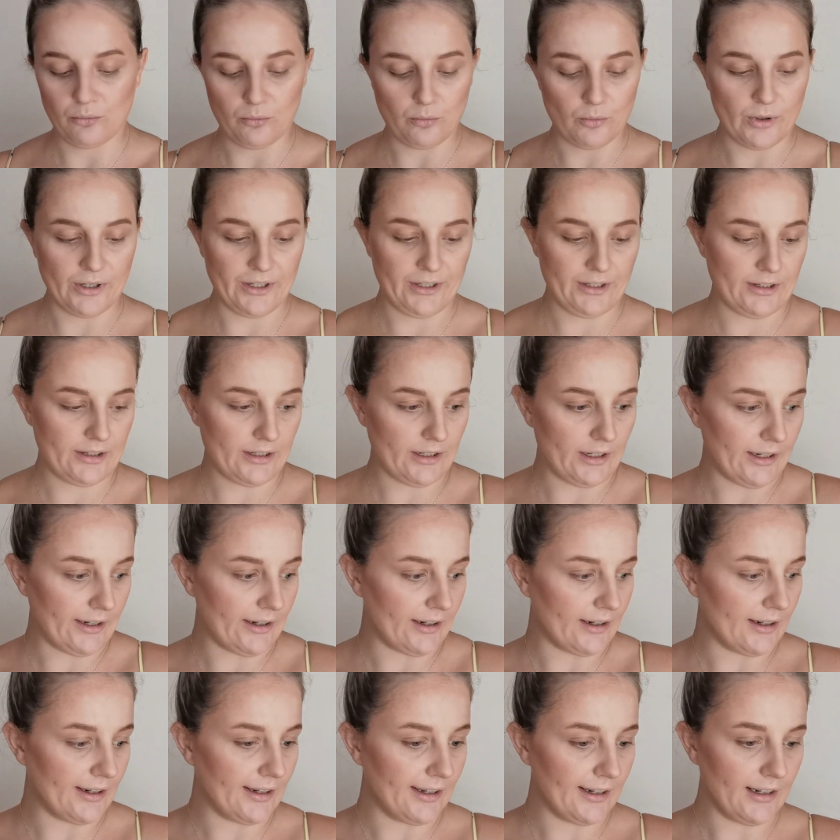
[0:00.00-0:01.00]
with a
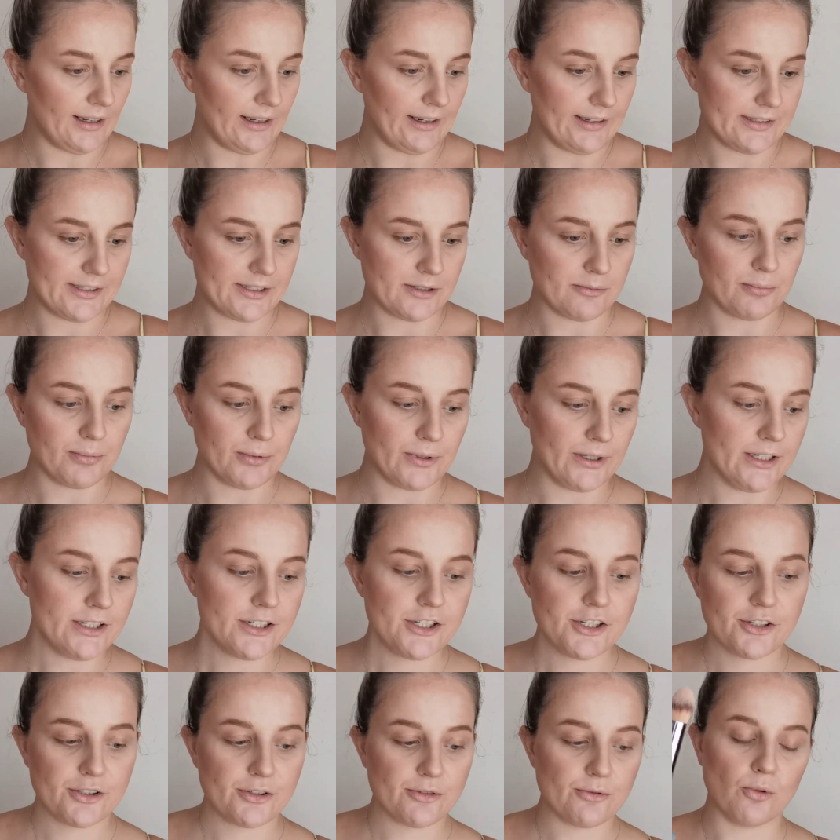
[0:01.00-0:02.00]
highlighter
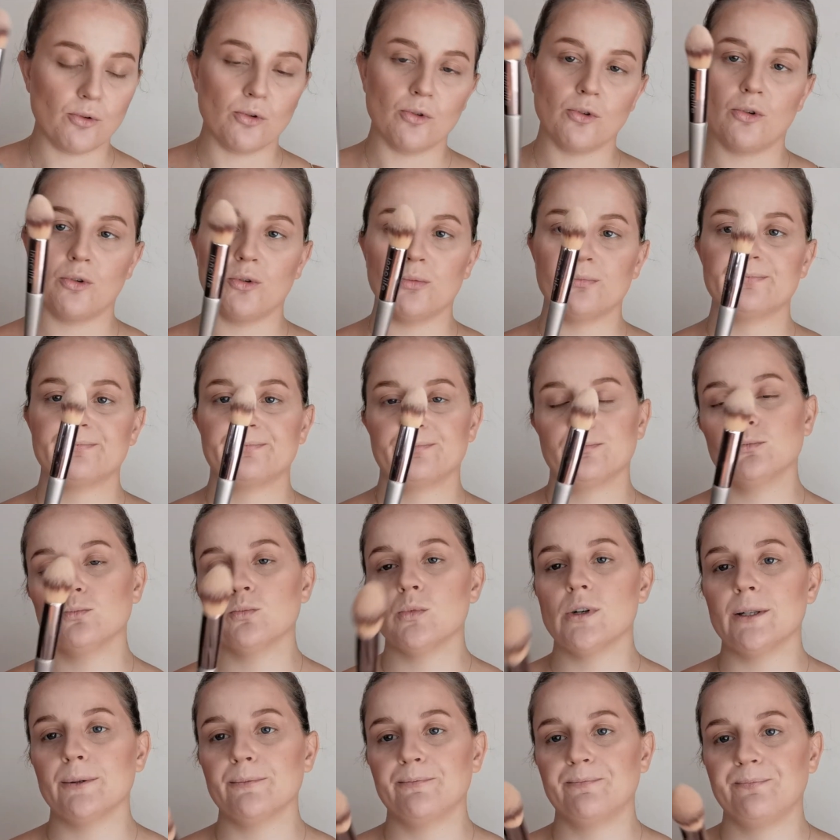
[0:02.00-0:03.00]
brush, or
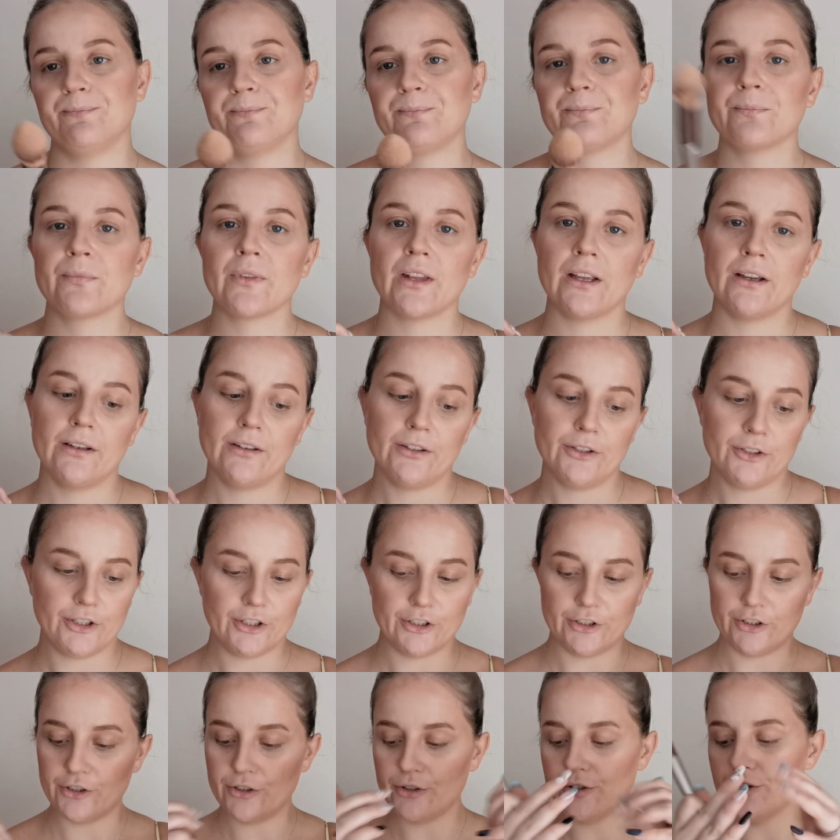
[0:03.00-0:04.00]
well, you
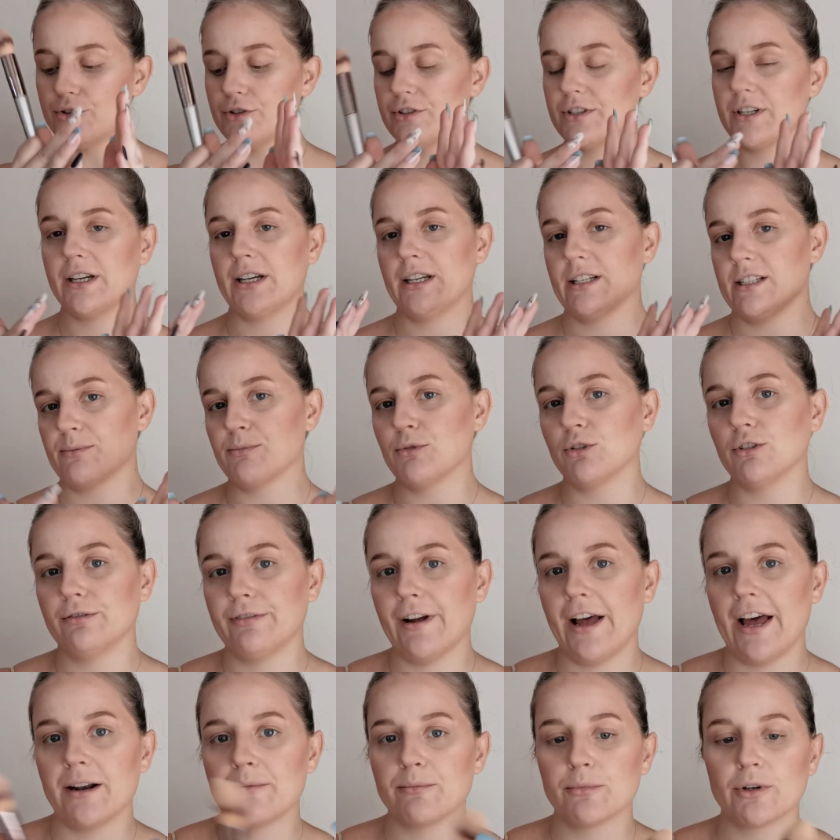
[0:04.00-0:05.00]
can use a small
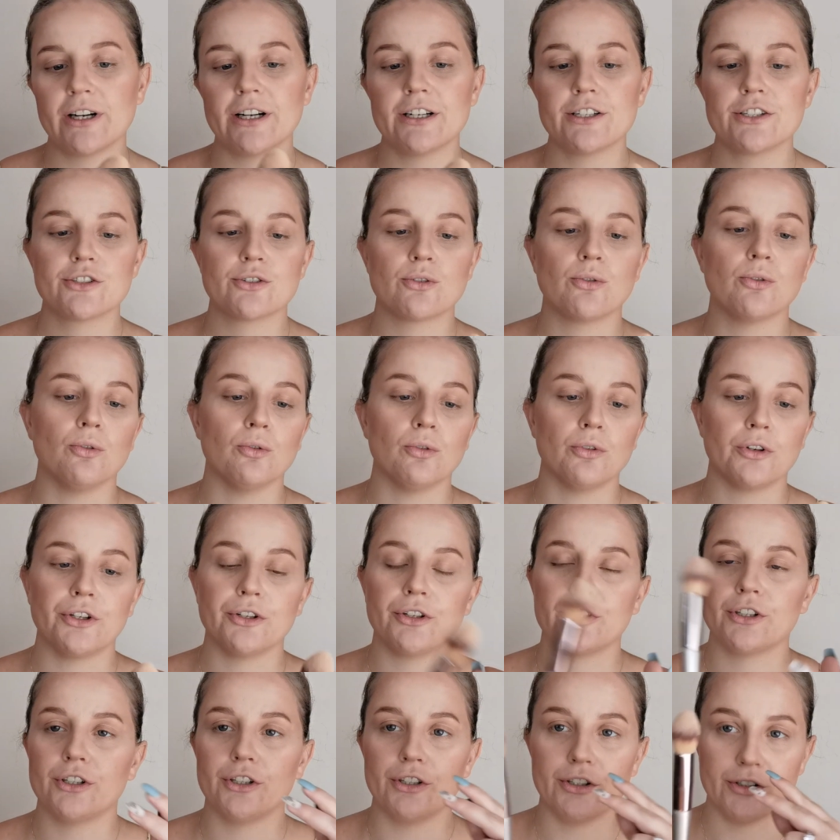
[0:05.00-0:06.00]
fan brush or
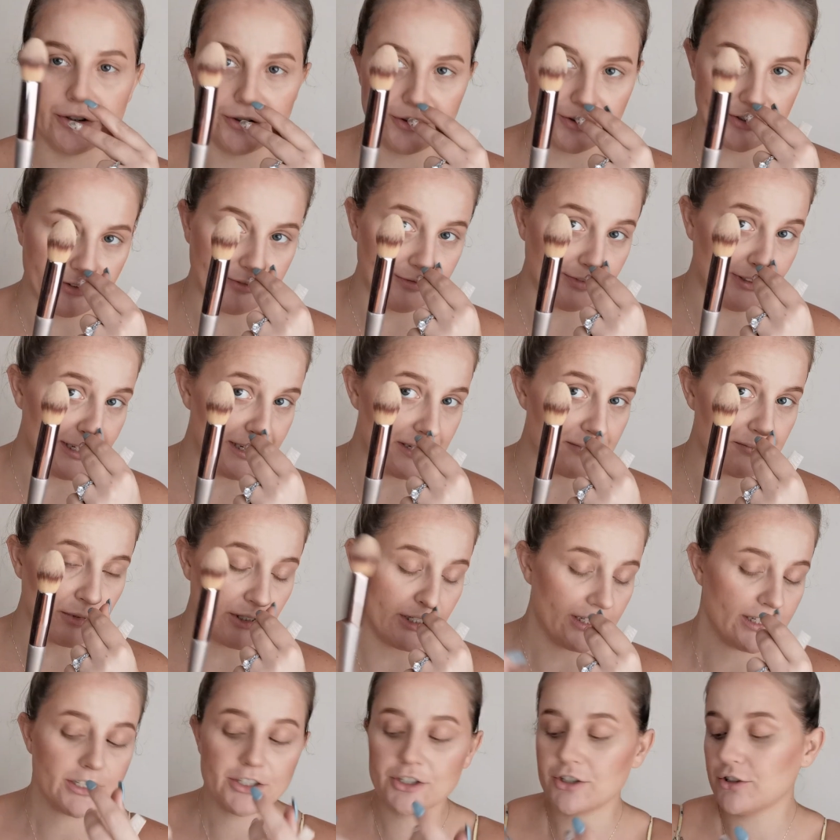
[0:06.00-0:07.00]
you can use a flame
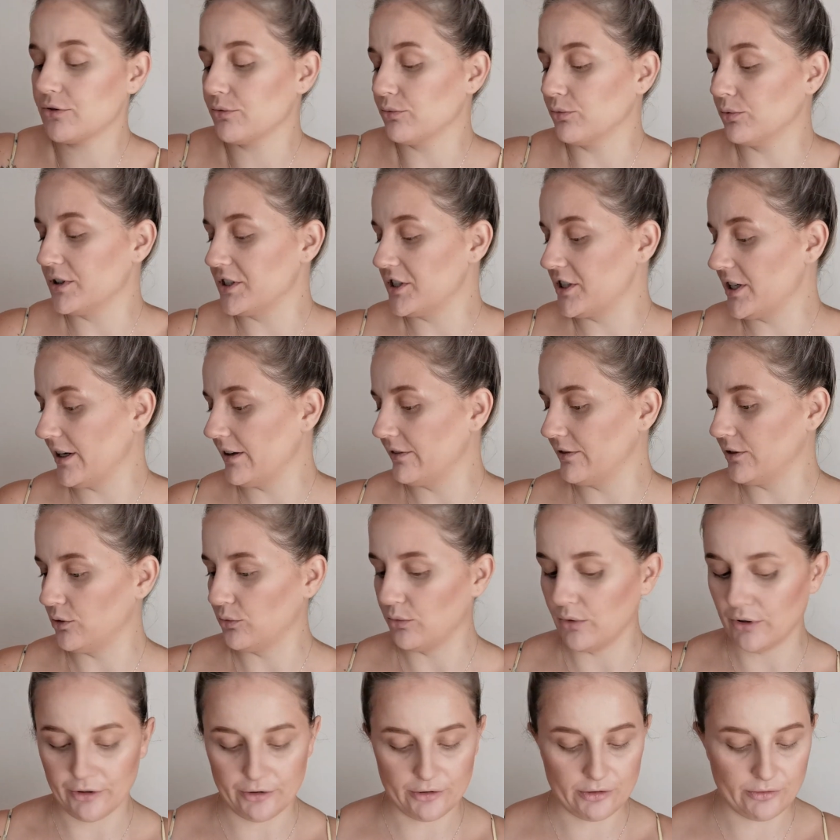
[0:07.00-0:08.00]
brush, whichever
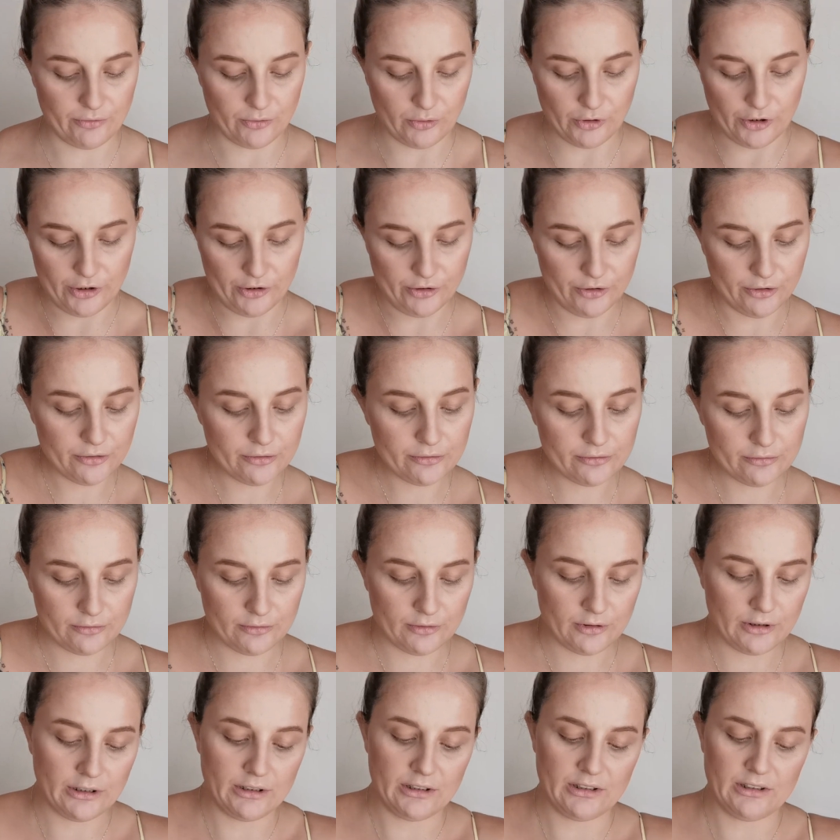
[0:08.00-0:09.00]
works for you.
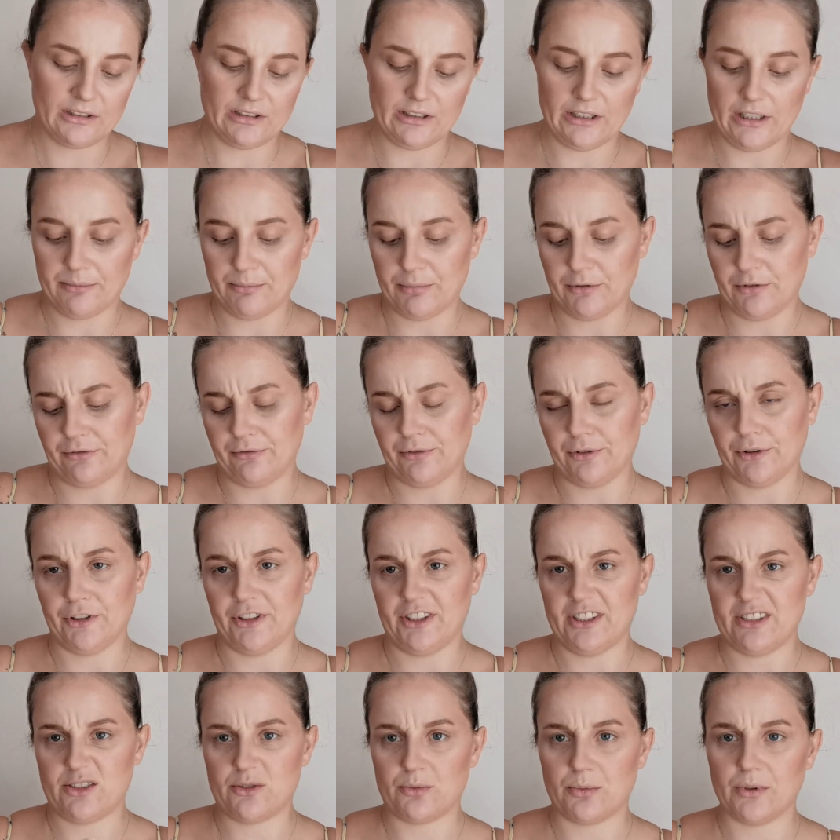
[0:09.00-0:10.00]
I prefer
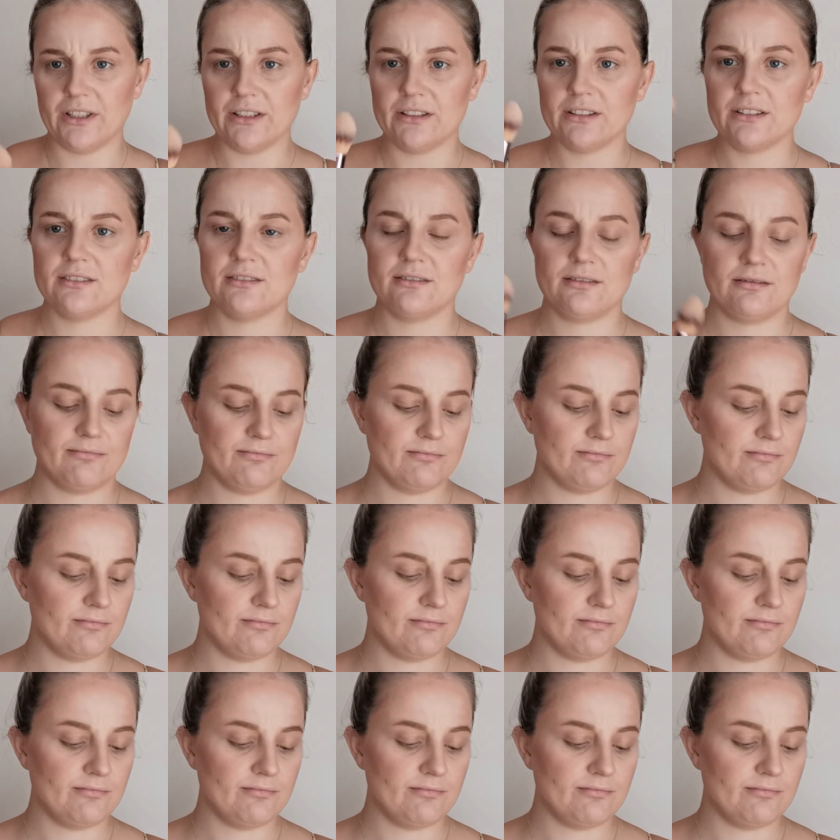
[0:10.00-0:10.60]
this one.